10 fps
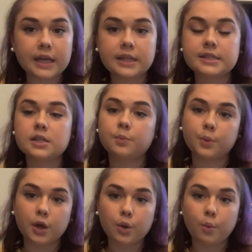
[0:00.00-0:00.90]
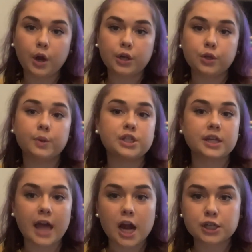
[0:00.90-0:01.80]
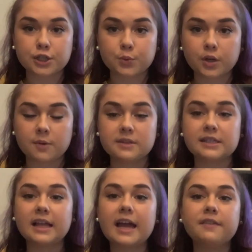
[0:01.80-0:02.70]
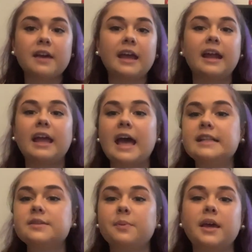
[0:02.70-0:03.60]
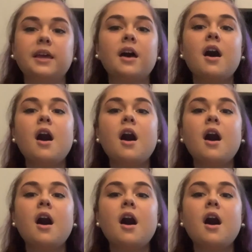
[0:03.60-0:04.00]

and this is a book where you wish the characters would come to life, and I had to pick